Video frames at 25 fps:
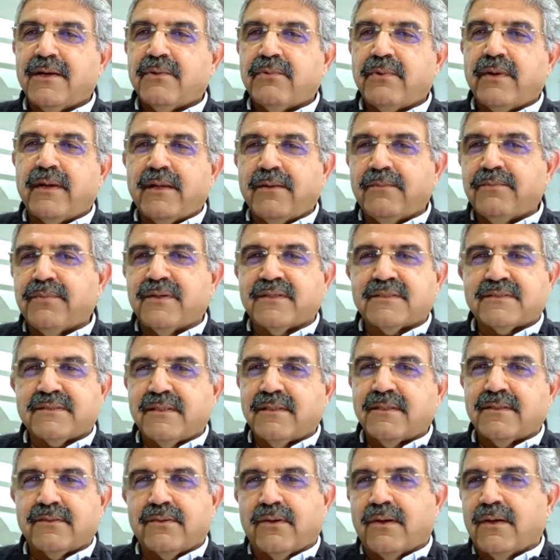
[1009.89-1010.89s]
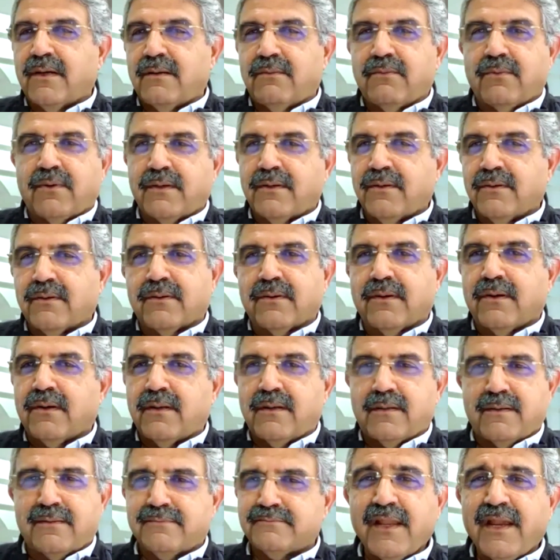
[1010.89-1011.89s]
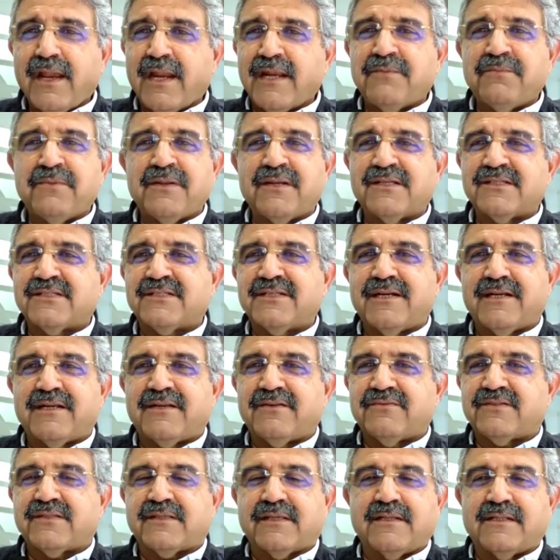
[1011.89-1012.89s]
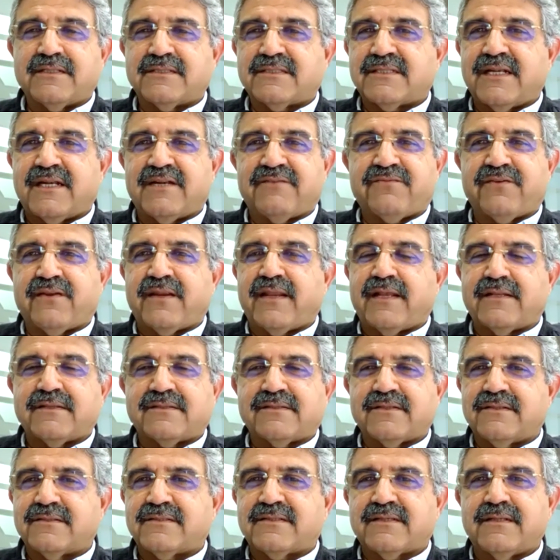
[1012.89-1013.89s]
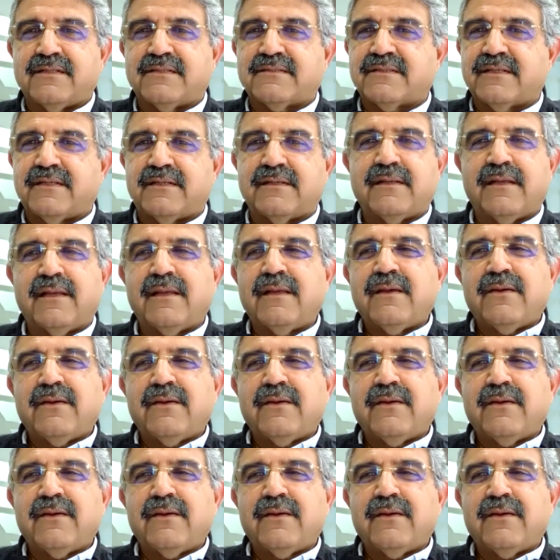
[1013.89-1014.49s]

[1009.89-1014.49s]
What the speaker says: 20% is all what you call administrative skill set, financial skill set,